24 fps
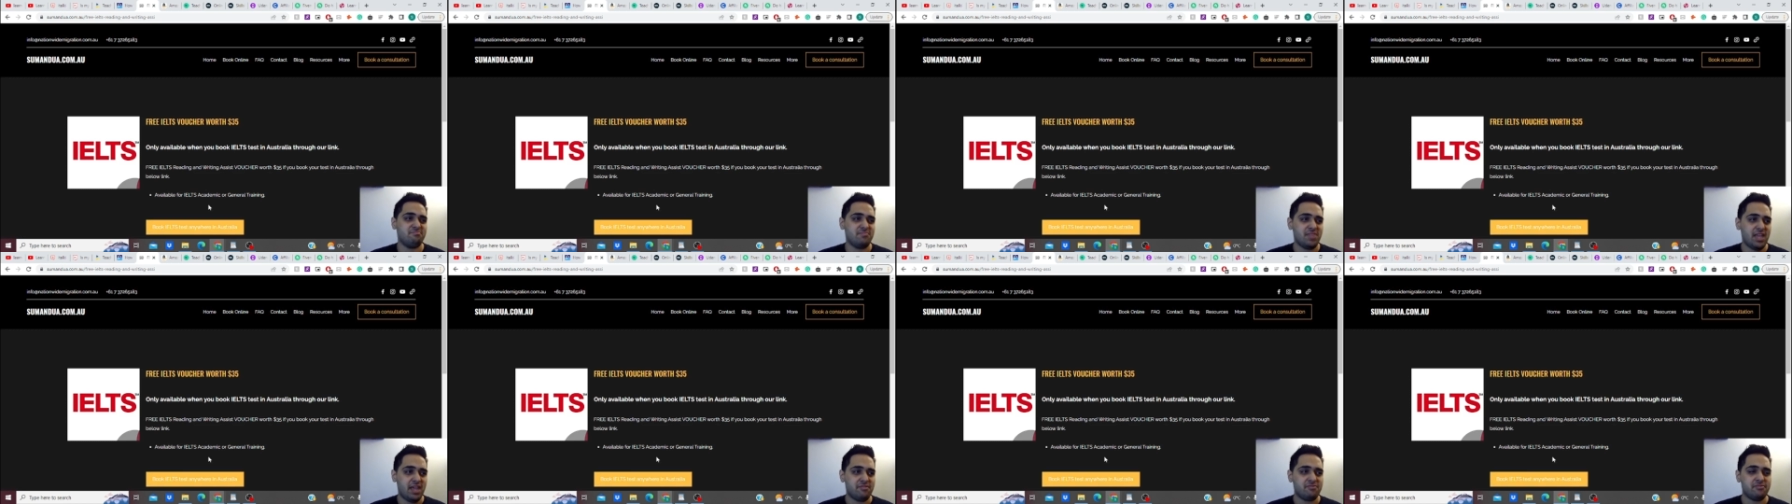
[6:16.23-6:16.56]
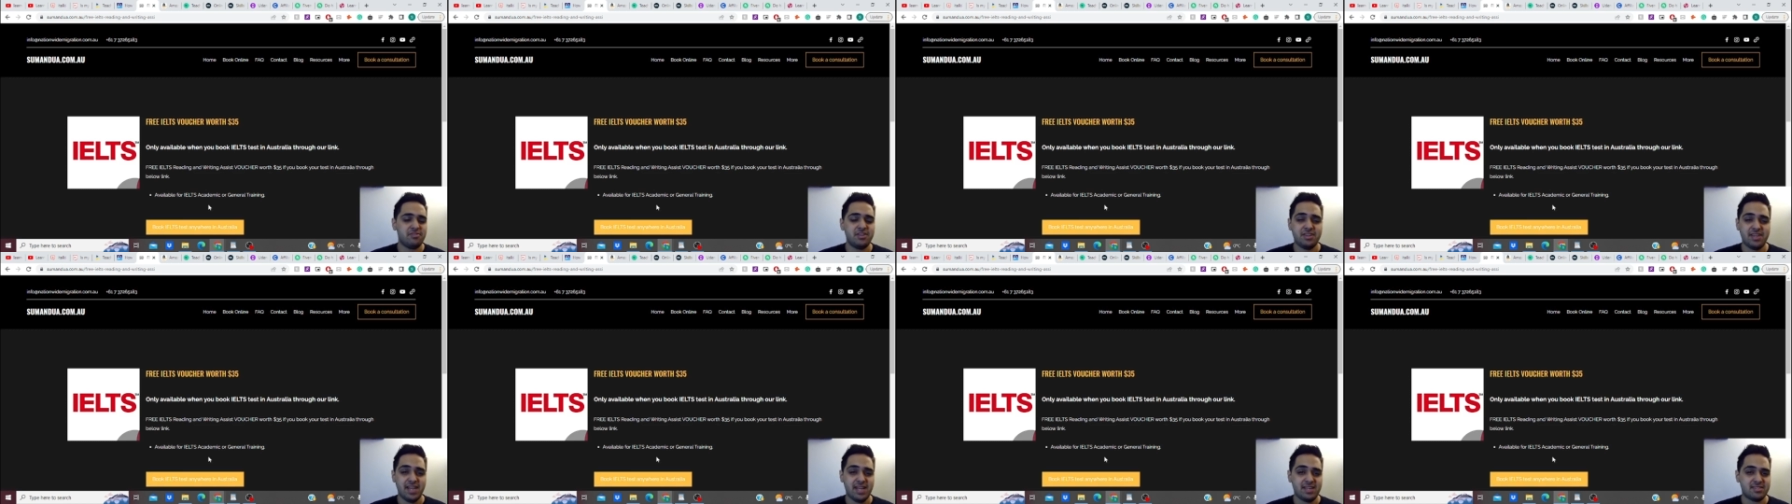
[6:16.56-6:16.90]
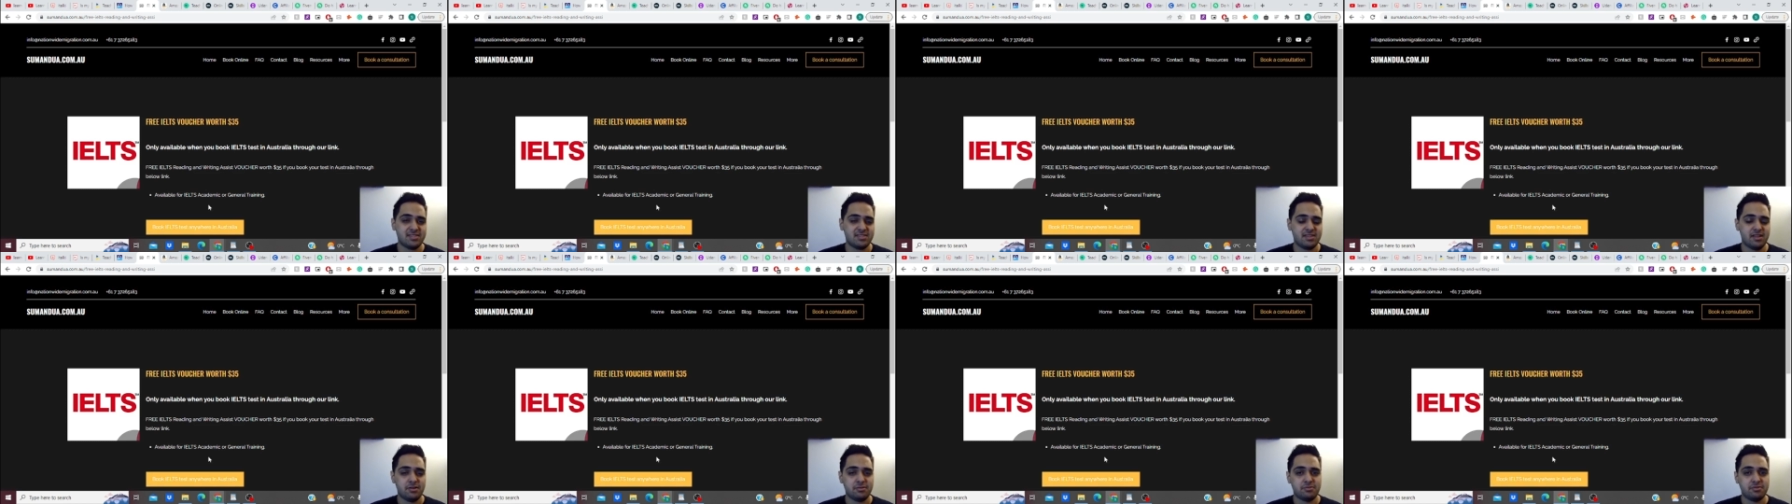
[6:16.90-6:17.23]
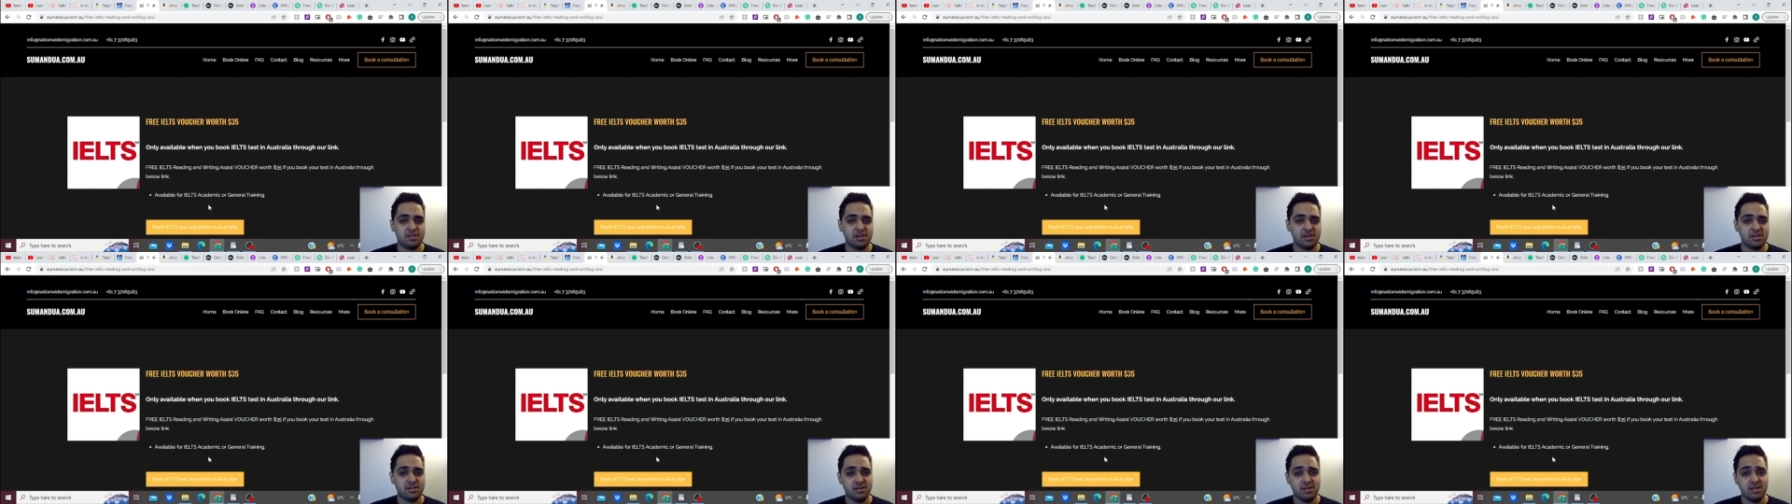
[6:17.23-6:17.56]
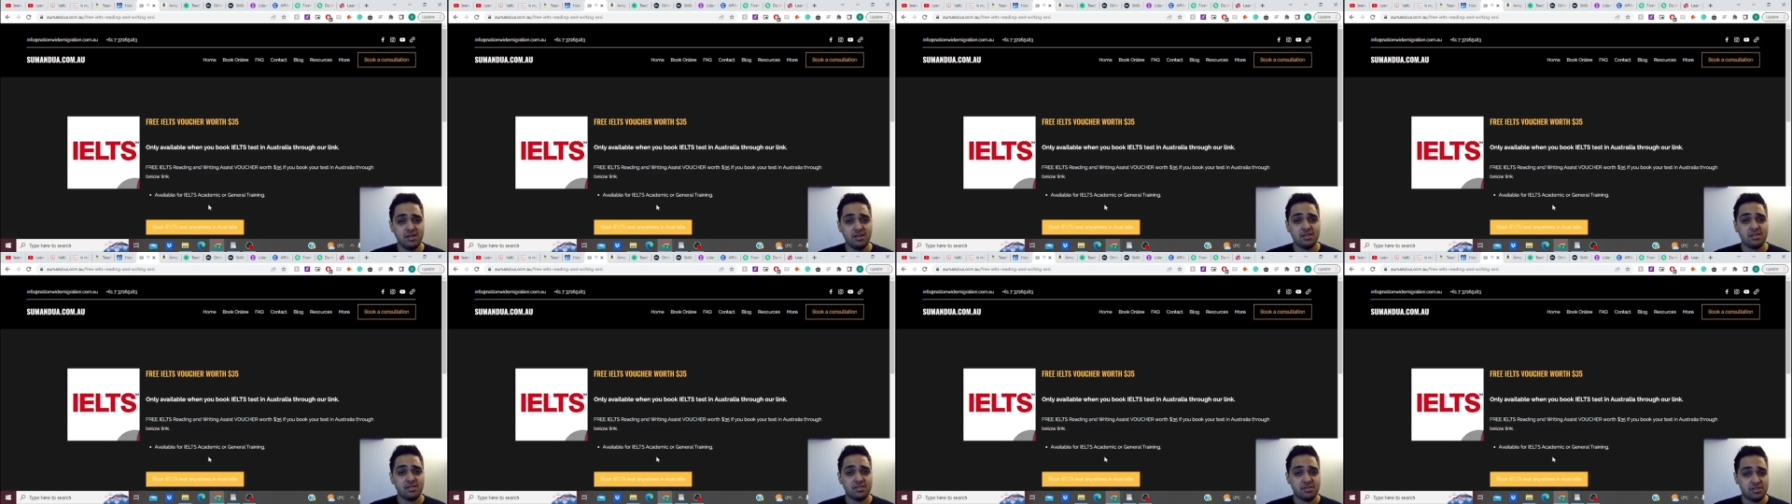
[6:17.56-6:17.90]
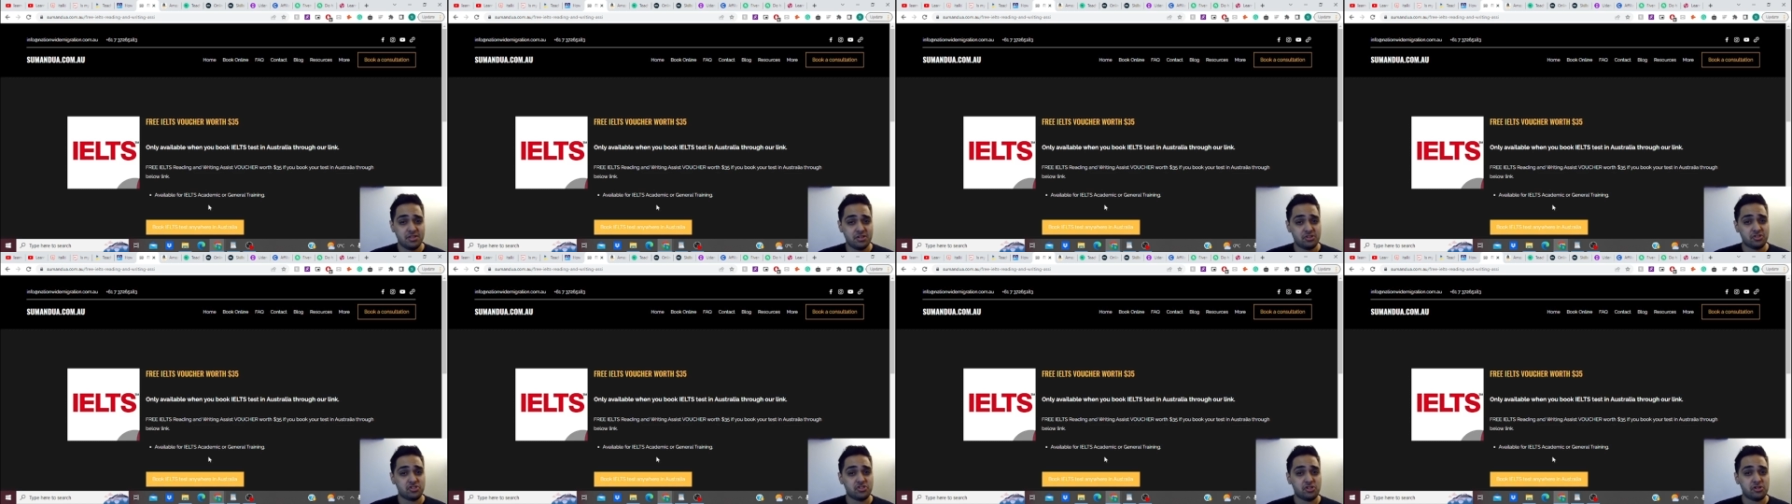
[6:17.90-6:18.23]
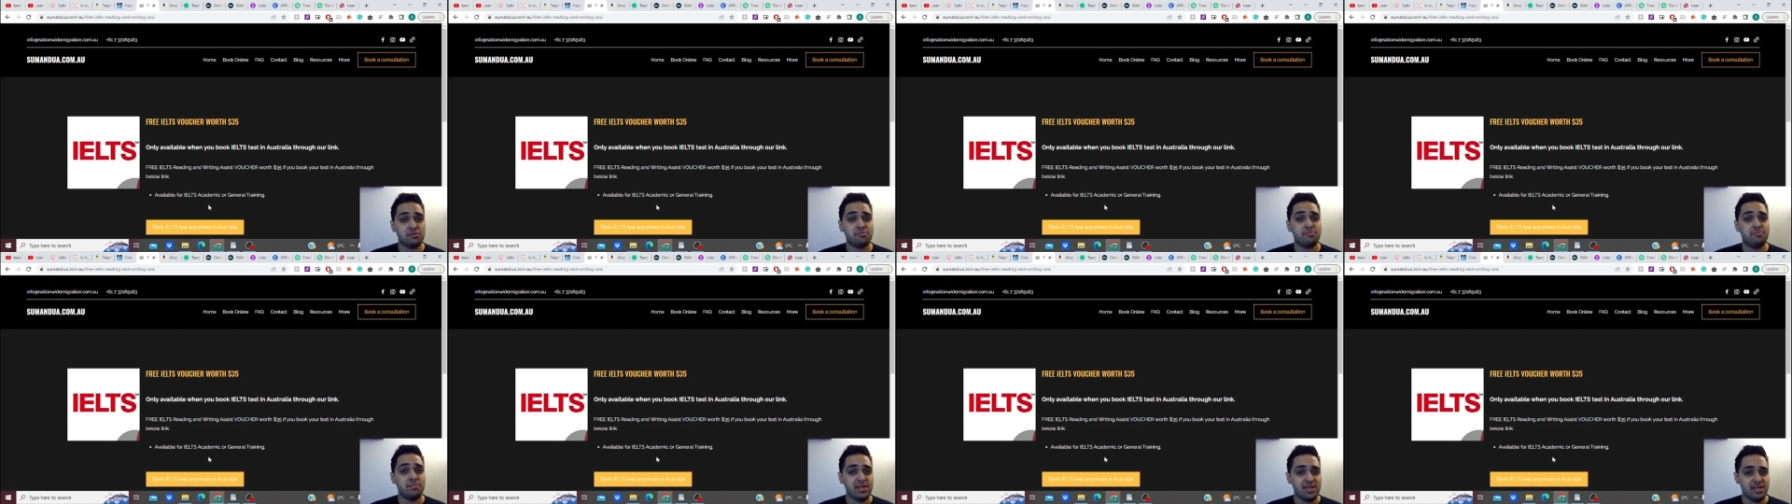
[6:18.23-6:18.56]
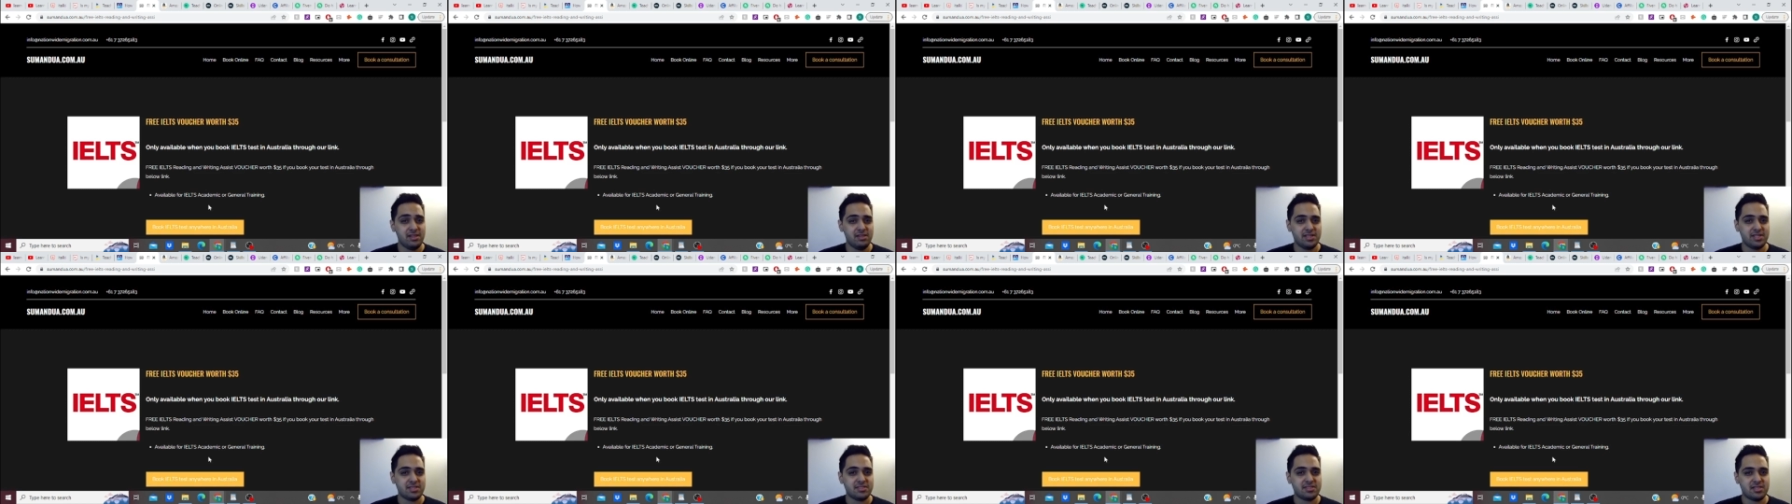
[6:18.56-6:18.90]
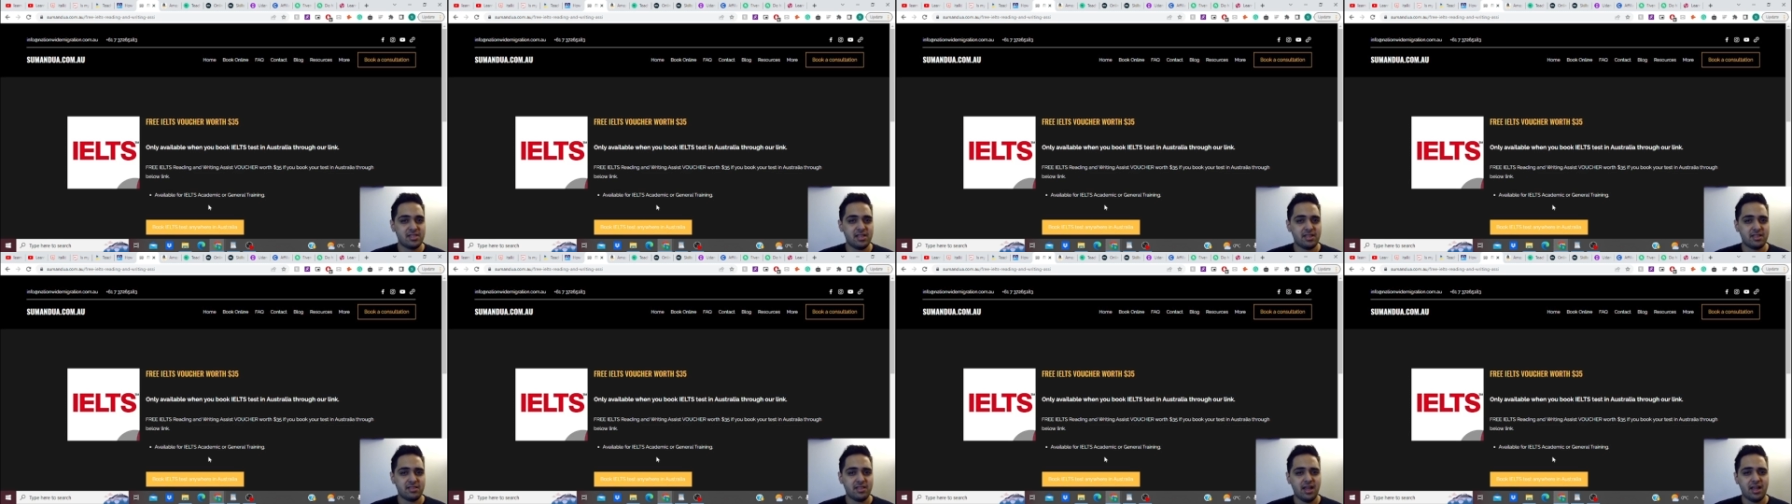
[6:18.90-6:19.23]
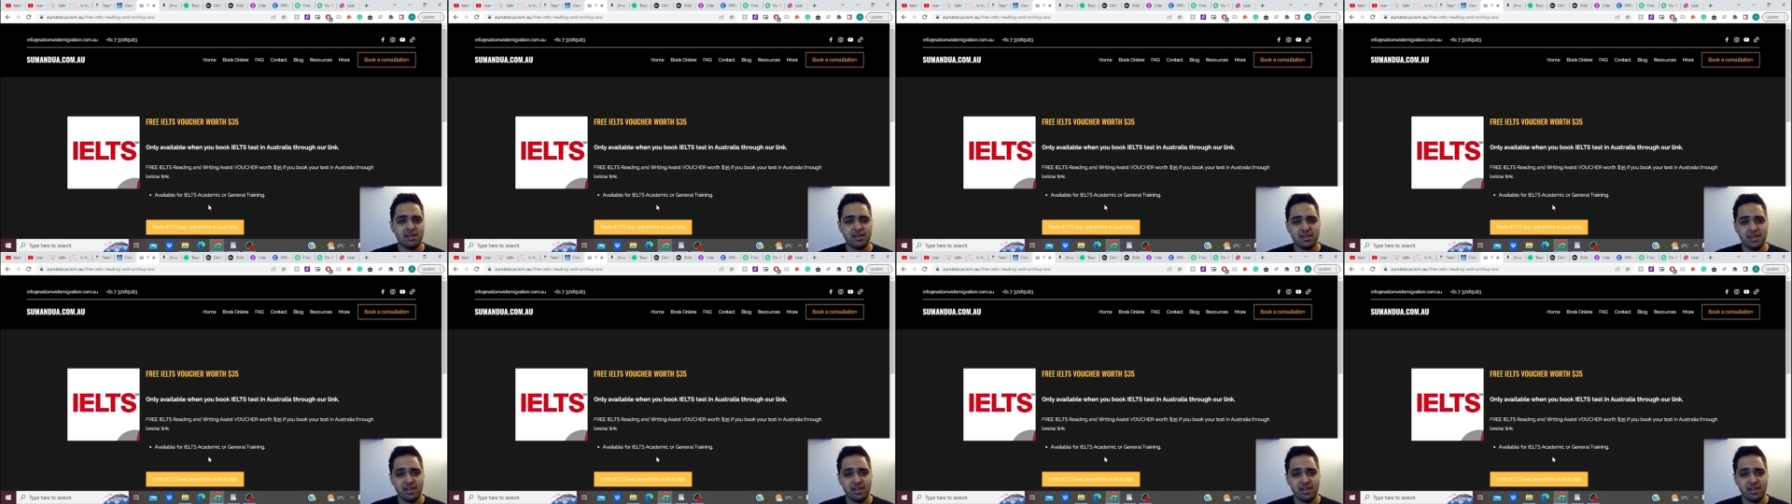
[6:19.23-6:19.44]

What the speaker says: test out there, there should be links like that.